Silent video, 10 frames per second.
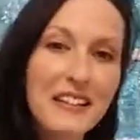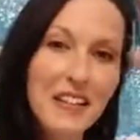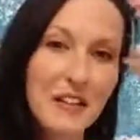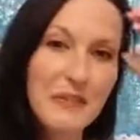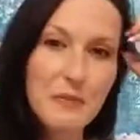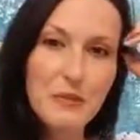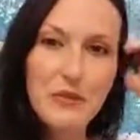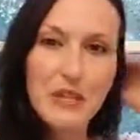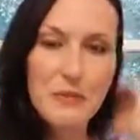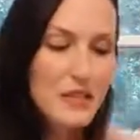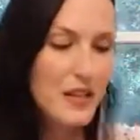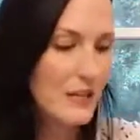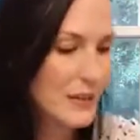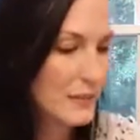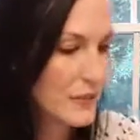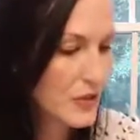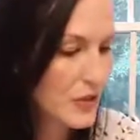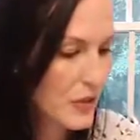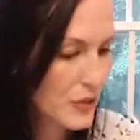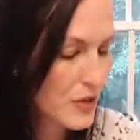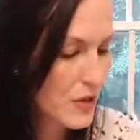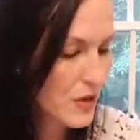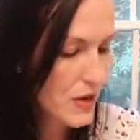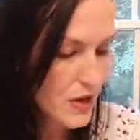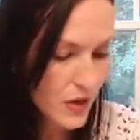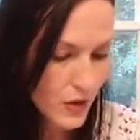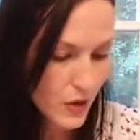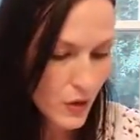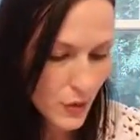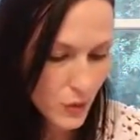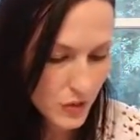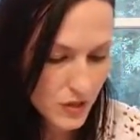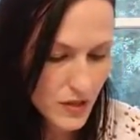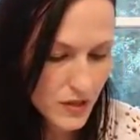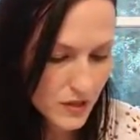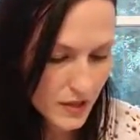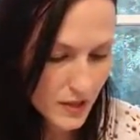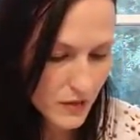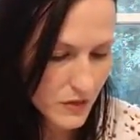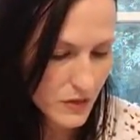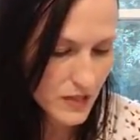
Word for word: Dave's middle name is Allen. So we'll see that to give you the